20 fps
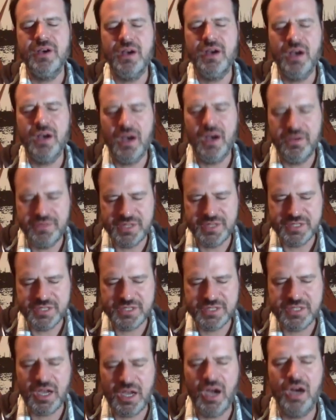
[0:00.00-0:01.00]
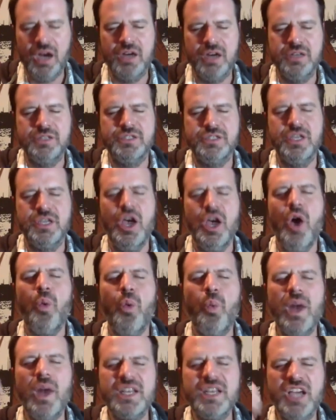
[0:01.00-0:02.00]
of the stars,
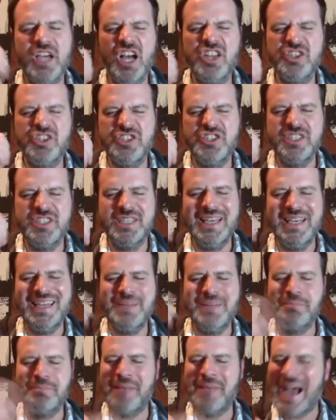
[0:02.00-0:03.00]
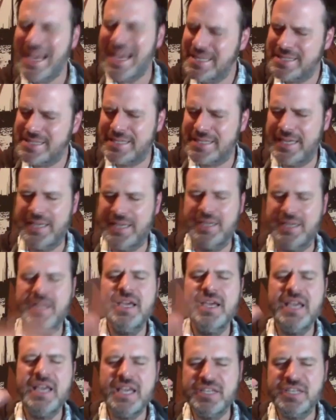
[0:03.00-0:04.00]
what color skin my skin
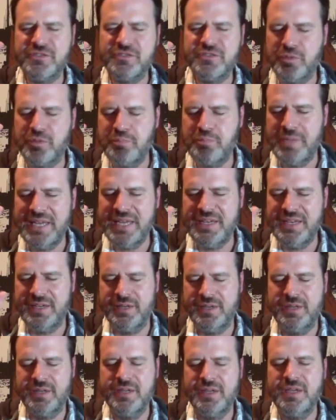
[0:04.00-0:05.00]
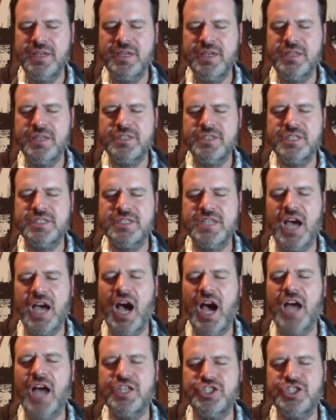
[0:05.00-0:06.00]
is forbidden to
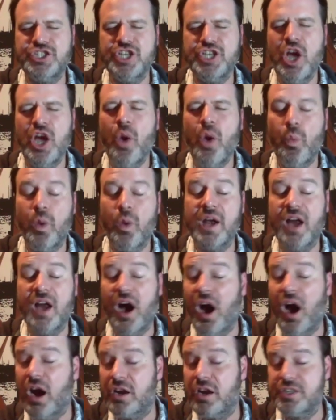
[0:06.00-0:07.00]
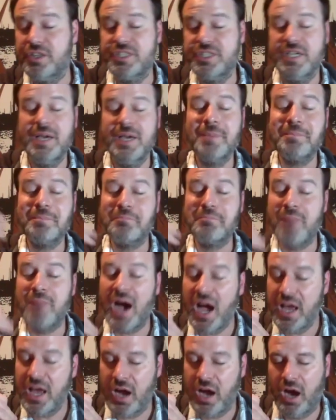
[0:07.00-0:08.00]
touch, what heart my
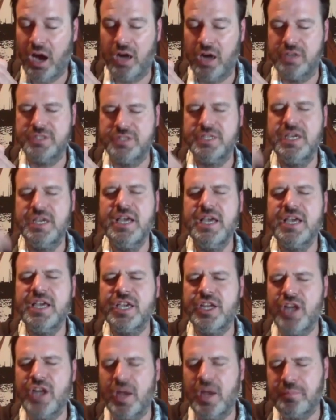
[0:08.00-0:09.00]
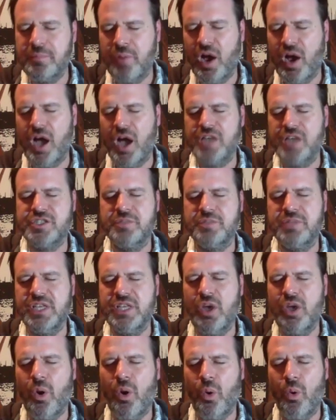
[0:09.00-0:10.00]
heart cannot possibly
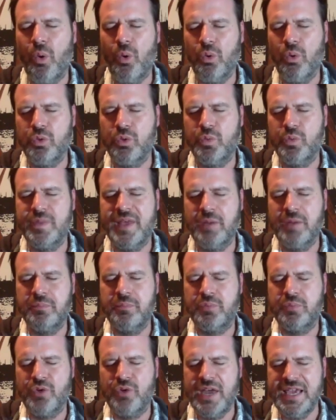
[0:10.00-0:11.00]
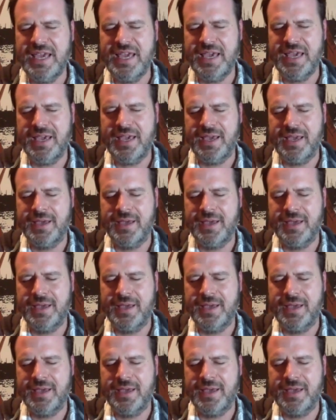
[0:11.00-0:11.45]
hold without breaking.